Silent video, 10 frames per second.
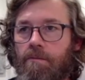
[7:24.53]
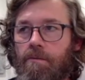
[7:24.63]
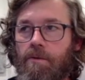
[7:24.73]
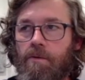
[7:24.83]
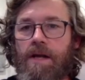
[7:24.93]

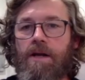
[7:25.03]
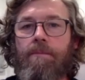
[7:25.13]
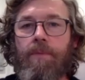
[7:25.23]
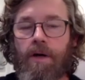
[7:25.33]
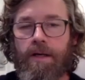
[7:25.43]
created a
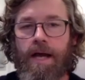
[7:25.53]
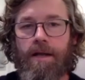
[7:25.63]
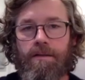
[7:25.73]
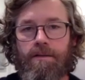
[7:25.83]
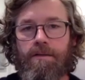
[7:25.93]

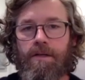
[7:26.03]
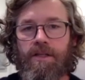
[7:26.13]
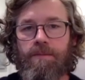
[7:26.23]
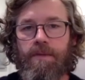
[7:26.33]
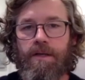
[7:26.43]
bookend to an
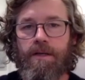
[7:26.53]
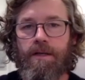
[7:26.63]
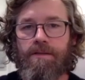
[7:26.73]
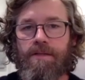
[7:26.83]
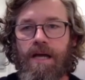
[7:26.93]

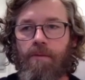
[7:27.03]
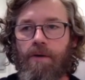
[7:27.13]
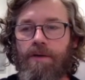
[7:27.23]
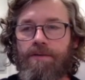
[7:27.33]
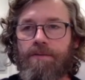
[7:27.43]
experience that
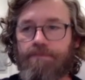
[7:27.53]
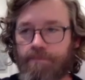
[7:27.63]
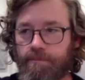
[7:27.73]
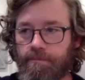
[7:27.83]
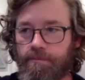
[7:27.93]
was
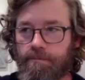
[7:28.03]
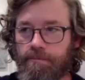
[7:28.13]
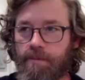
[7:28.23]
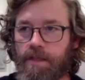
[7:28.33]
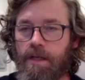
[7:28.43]

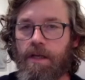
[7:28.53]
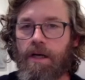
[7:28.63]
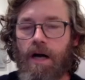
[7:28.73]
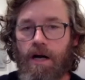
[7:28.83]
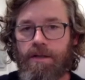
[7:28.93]

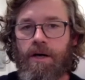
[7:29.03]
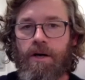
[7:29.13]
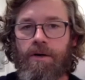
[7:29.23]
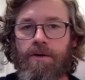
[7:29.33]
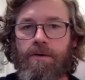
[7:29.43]

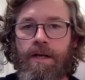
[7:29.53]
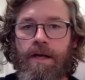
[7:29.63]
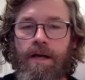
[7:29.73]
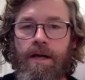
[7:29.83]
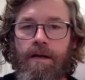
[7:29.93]
unknown,
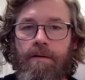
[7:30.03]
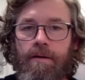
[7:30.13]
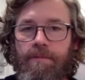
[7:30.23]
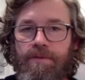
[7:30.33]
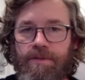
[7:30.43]

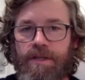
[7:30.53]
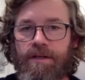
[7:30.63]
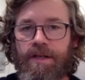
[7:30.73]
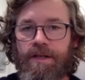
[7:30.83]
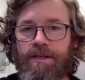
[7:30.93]

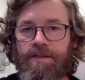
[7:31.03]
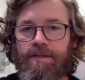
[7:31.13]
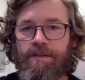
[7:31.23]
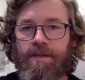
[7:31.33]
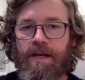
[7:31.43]

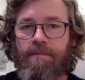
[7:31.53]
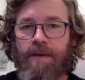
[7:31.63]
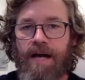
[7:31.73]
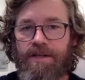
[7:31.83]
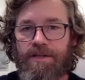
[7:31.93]
mysterious, and
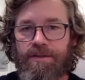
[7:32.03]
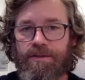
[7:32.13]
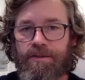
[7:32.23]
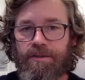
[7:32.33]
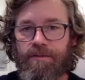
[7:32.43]

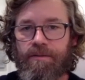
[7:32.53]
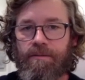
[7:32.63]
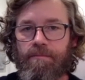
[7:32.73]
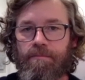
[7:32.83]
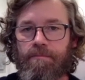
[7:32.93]
magical,
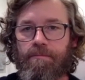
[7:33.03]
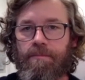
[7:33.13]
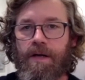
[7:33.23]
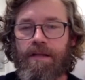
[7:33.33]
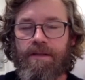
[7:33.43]

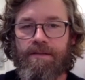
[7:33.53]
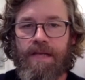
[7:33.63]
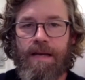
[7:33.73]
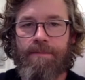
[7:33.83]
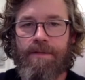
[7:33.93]
but at the
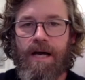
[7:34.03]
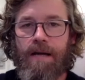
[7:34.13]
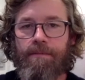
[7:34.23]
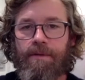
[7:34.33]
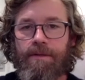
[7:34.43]
same
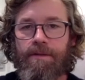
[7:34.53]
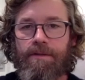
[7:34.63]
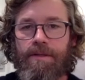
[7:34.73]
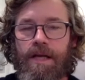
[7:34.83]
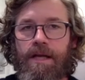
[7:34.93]
time
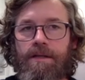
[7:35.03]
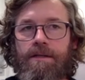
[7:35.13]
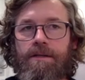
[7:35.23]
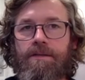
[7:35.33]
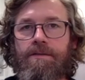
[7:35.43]
contained
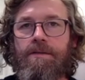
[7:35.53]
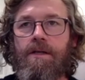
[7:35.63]
this